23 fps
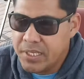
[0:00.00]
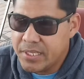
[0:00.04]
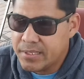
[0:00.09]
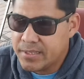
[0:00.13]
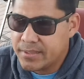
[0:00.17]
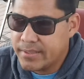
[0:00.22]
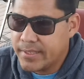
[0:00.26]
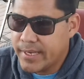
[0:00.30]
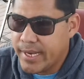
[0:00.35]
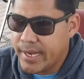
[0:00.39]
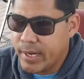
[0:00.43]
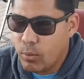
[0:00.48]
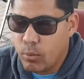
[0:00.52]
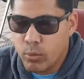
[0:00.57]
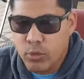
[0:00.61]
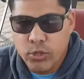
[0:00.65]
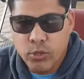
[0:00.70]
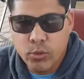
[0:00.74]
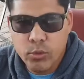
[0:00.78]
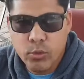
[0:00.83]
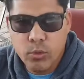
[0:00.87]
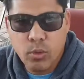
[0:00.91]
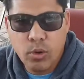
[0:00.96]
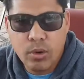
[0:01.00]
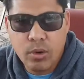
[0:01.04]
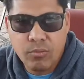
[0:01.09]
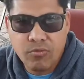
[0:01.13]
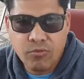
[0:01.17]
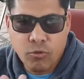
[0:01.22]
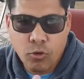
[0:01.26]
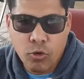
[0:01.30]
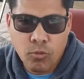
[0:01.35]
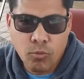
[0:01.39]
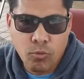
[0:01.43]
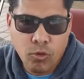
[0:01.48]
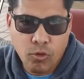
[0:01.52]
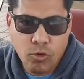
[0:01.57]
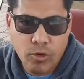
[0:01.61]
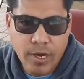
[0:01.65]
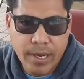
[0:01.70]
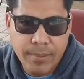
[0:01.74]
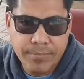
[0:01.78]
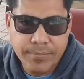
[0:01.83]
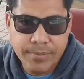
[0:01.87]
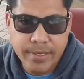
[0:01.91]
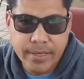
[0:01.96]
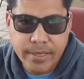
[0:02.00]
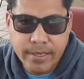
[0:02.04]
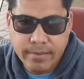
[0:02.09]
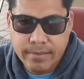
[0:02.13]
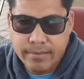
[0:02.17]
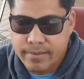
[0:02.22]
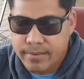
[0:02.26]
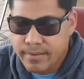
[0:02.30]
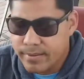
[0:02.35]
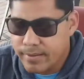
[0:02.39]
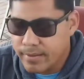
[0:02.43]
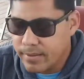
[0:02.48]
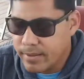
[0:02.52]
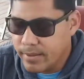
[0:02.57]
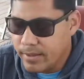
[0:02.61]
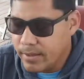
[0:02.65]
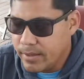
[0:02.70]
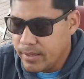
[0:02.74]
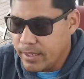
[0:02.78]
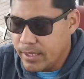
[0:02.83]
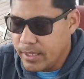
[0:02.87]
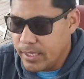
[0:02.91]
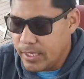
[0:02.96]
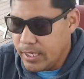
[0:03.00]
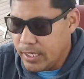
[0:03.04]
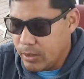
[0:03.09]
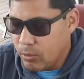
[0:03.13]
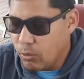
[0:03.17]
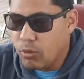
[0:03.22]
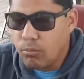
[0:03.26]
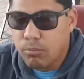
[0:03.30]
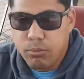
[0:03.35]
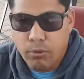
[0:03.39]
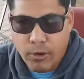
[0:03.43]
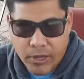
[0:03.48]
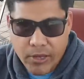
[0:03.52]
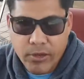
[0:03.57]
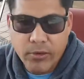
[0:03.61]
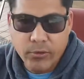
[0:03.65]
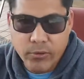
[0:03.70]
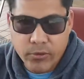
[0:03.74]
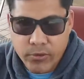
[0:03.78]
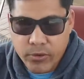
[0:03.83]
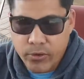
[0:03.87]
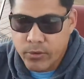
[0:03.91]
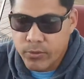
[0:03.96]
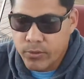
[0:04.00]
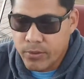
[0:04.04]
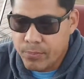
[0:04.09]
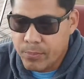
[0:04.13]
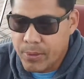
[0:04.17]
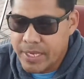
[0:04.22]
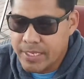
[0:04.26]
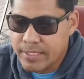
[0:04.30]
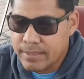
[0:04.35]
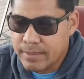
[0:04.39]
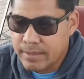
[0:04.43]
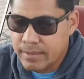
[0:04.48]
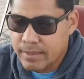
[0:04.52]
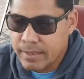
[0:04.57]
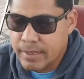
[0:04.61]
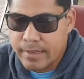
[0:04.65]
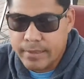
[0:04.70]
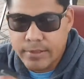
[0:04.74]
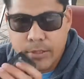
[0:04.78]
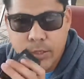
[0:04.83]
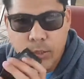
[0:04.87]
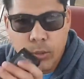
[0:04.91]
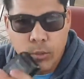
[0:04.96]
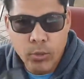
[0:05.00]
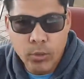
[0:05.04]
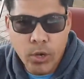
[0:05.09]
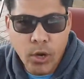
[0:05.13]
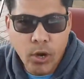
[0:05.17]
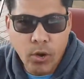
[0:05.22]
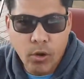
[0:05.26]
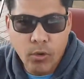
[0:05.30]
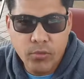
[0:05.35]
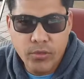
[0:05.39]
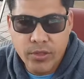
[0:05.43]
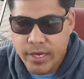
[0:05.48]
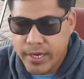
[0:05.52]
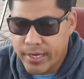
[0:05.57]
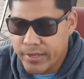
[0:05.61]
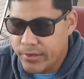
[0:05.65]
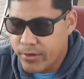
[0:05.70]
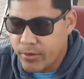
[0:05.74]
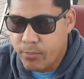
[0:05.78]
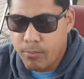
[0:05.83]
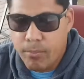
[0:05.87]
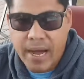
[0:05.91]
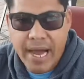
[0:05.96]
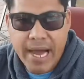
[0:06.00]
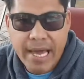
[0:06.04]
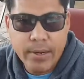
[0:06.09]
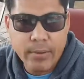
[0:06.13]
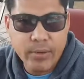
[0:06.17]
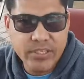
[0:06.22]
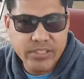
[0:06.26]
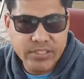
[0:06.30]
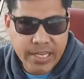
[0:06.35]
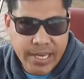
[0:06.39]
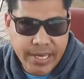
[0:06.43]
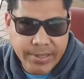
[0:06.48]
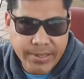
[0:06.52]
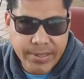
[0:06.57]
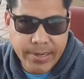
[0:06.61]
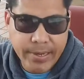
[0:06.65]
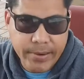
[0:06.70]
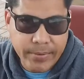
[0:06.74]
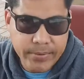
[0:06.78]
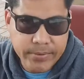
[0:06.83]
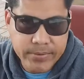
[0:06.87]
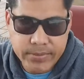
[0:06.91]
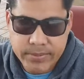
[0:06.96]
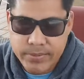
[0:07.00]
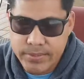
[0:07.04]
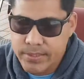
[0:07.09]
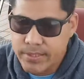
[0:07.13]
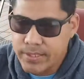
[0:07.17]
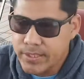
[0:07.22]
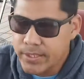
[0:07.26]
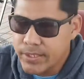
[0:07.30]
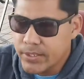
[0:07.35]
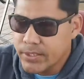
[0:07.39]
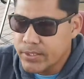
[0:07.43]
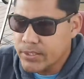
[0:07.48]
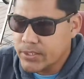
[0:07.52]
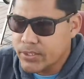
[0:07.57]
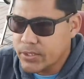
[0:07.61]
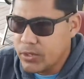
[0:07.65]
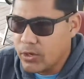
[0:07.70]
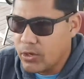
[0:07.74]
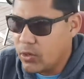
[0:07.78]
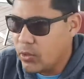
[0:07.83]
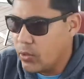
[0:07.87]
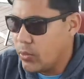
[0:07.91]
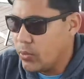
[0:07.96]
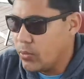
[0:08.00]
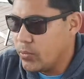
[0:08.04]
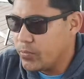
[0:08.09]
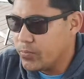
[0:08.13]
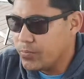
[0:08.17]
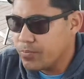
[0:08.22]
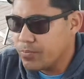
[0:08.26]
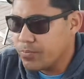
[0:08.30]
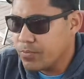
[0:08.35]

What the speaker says: means that when you do a firmware update, it will break your drone, and basically like they'll know that their battery is not theirs. So